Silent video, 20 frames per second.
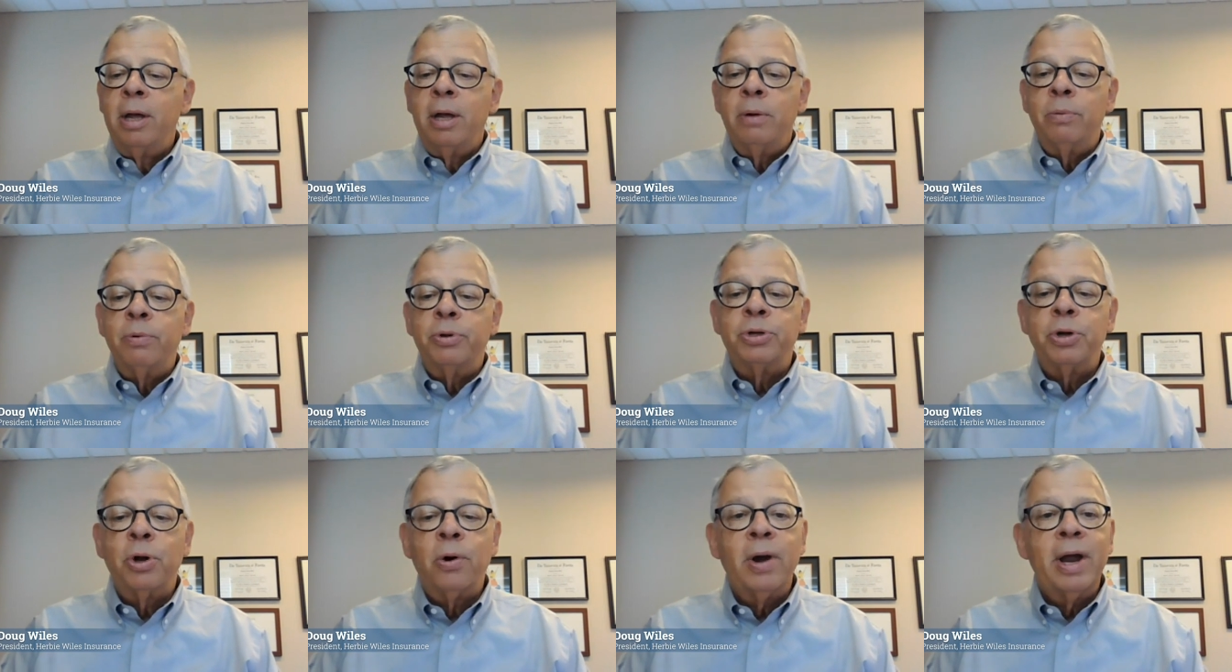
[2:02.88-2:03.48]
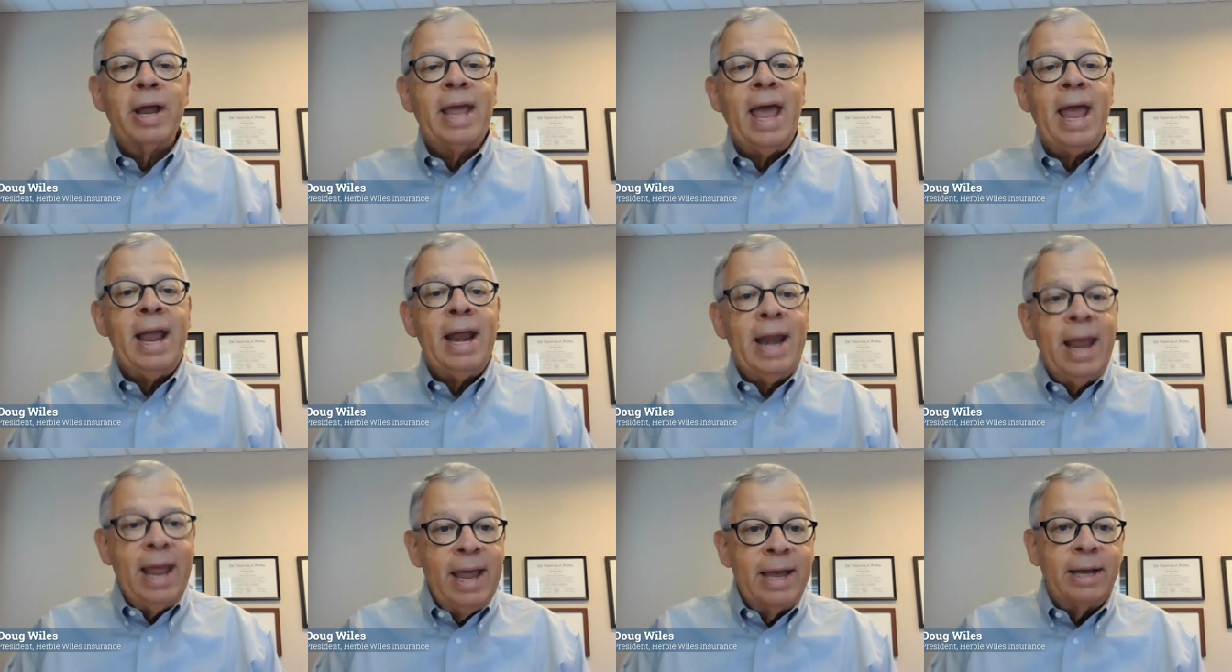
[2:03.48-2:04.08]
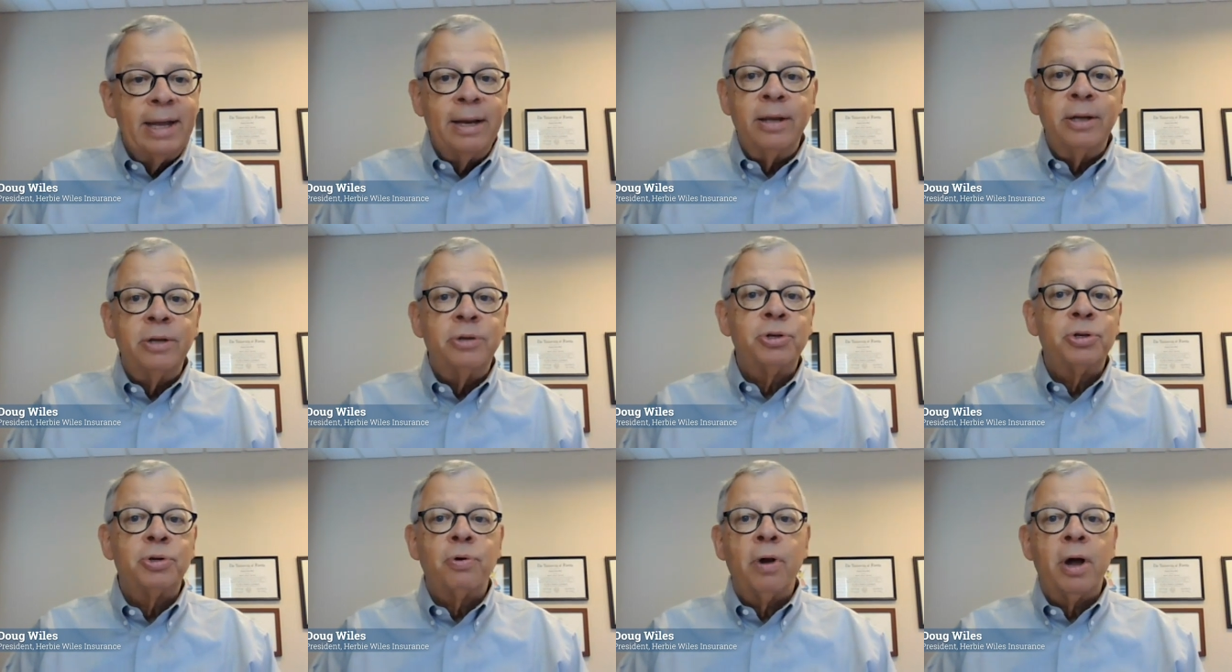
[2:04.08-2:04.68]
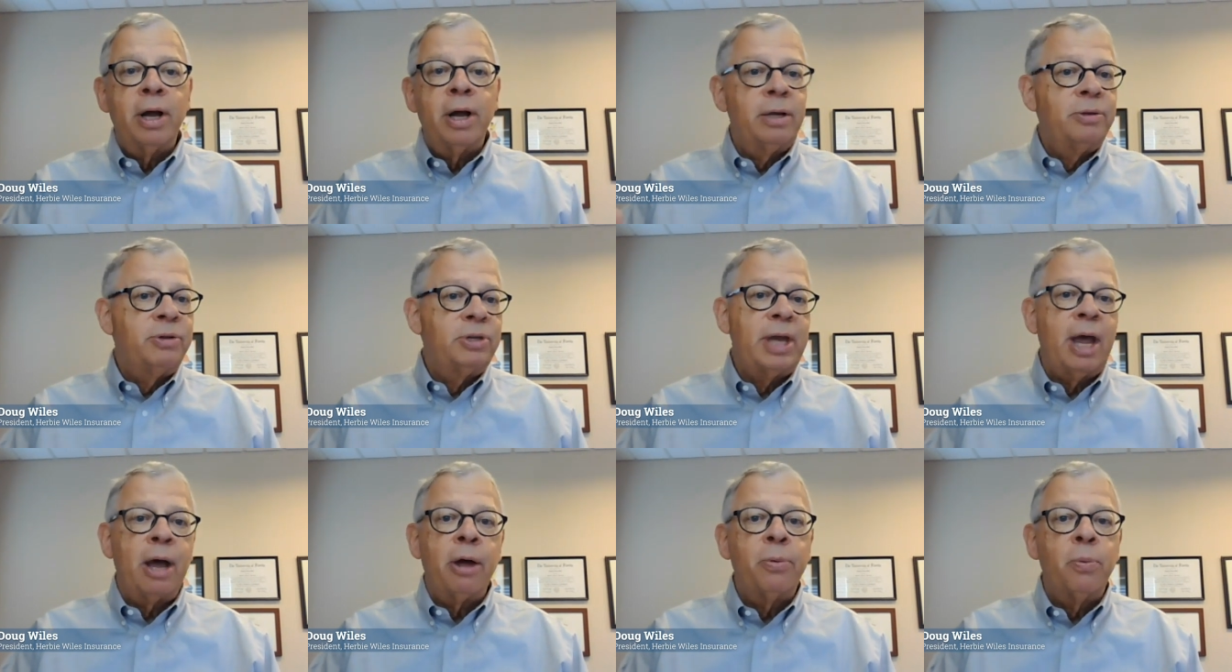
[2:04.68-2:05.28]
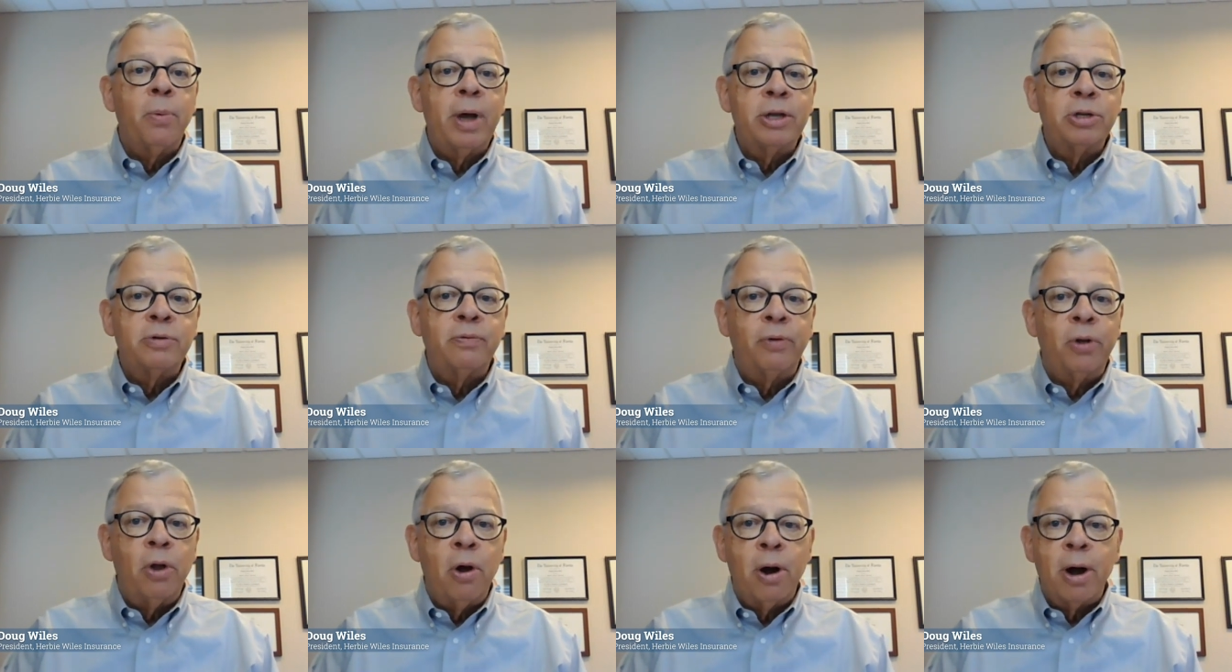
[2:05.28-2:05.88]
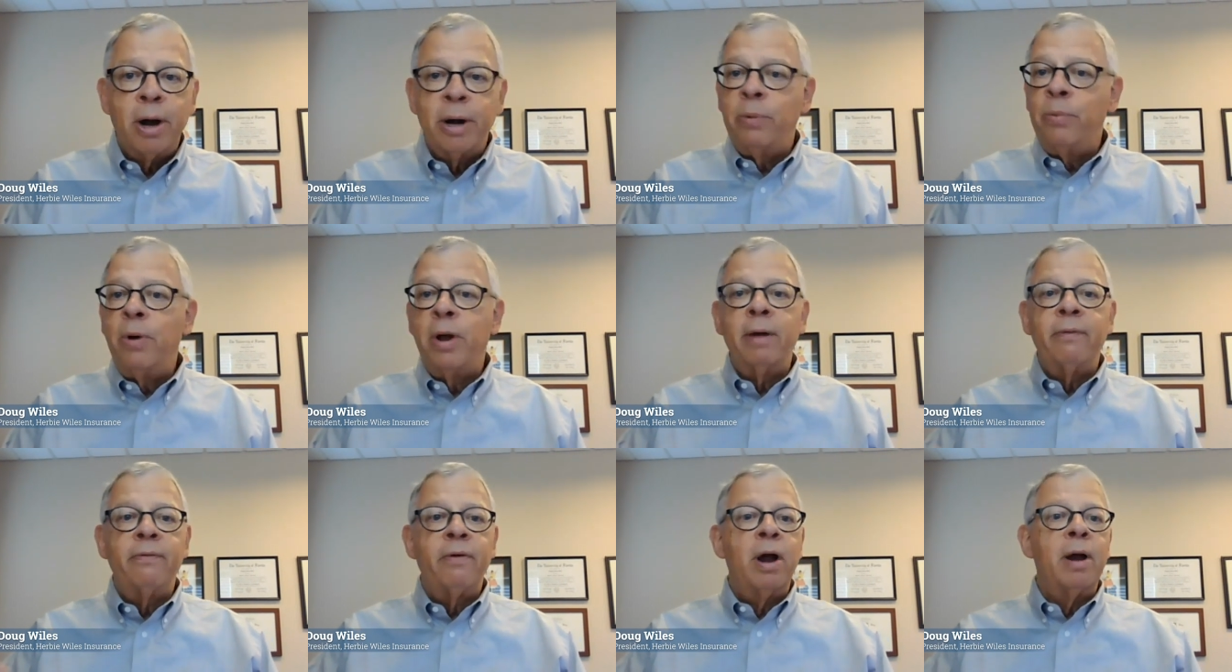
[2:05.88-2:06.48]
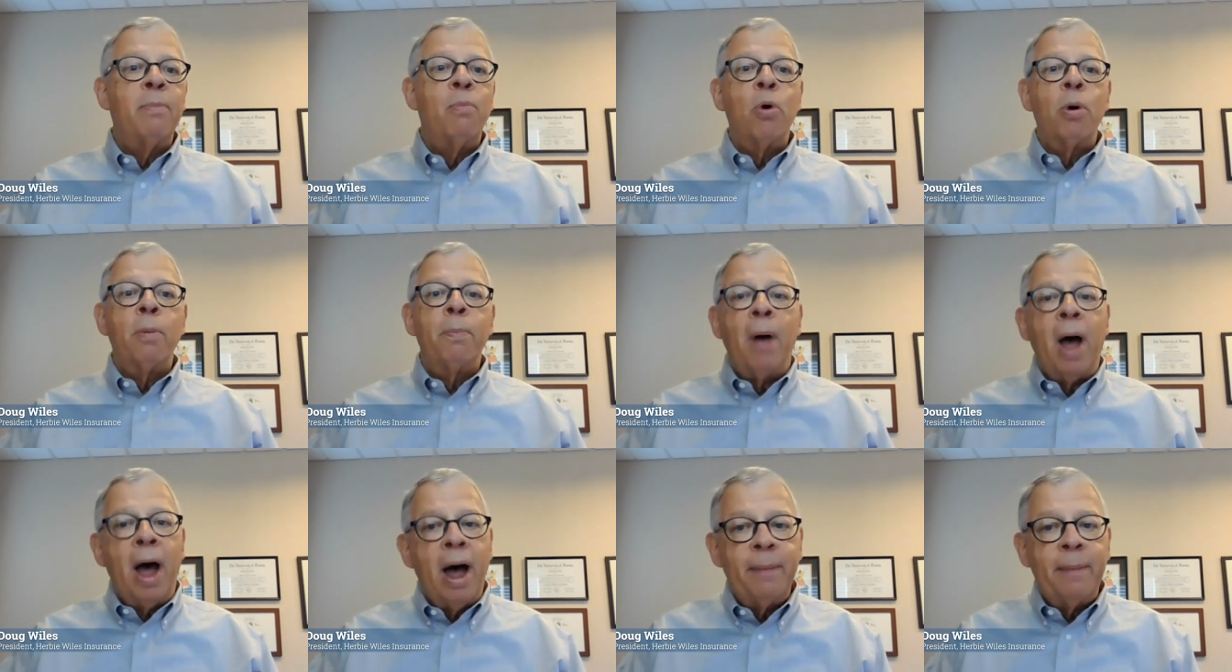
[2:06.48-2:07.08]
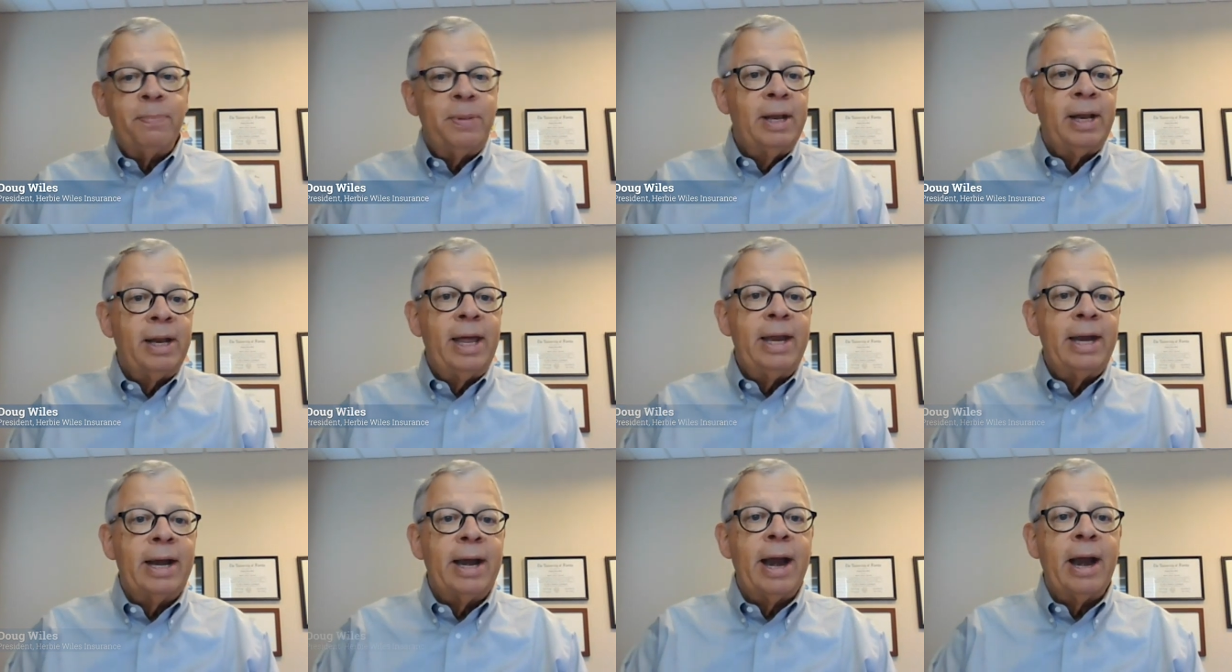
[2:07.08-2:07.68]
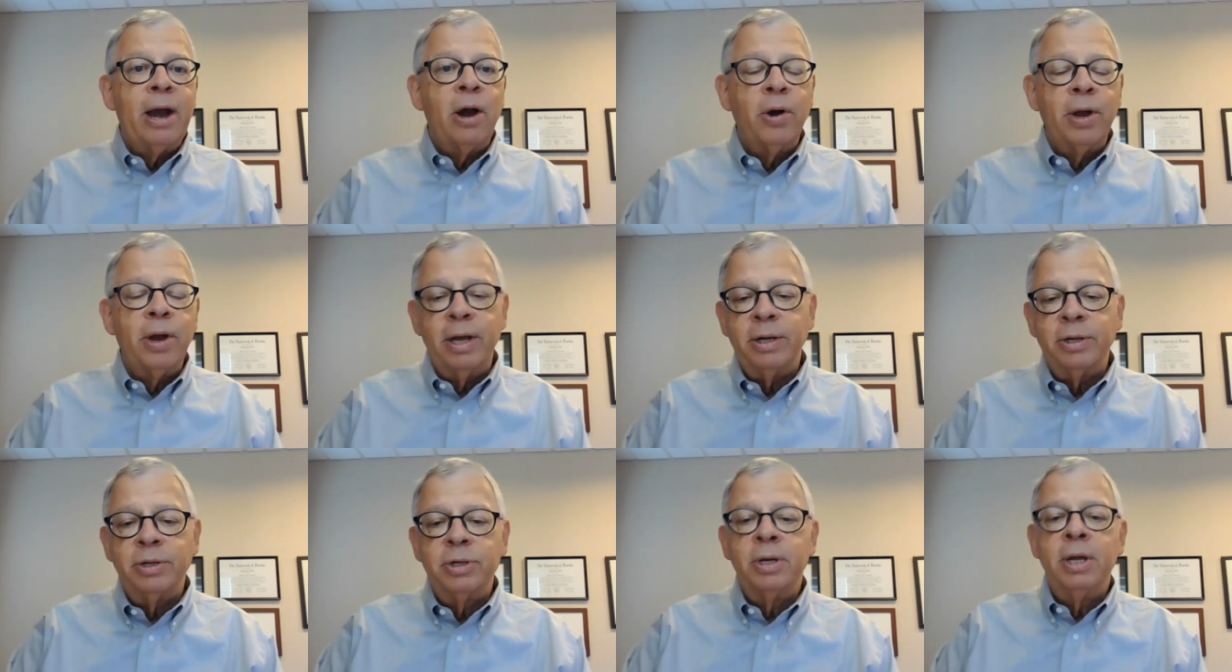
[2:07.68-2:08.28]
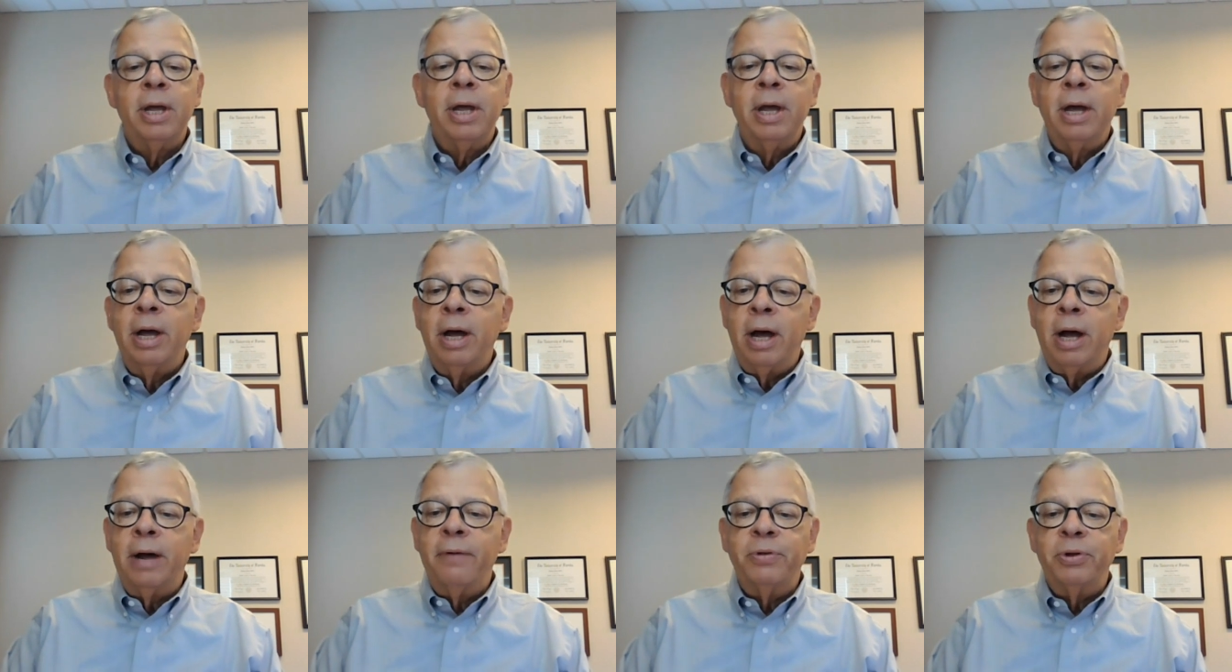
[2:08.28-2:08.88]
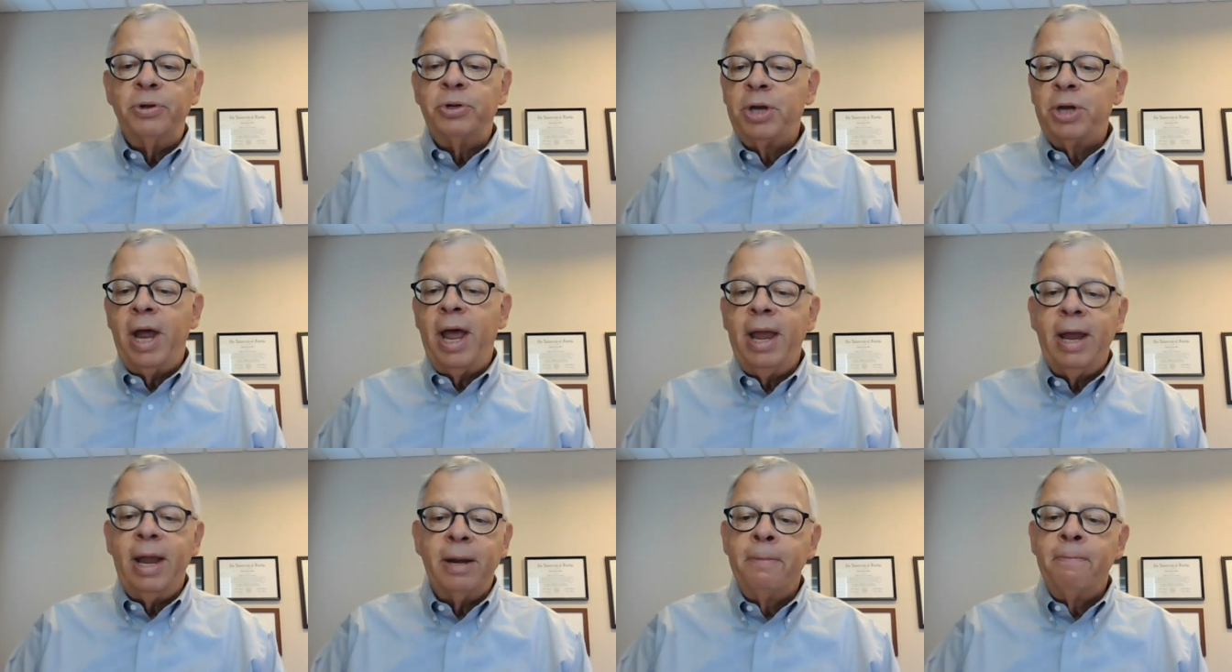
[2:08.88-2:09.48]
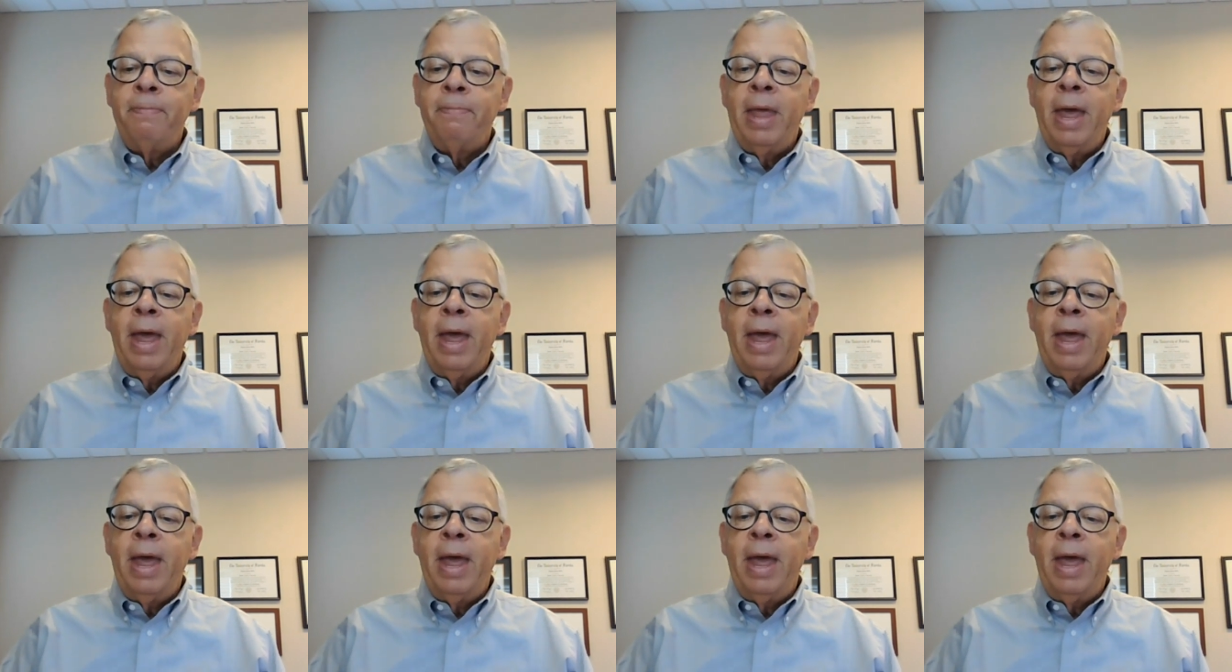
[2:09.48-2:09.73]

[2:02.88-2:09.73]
was Hurricane Ian that struck Southwest Florida, one of our more populated areas of the state.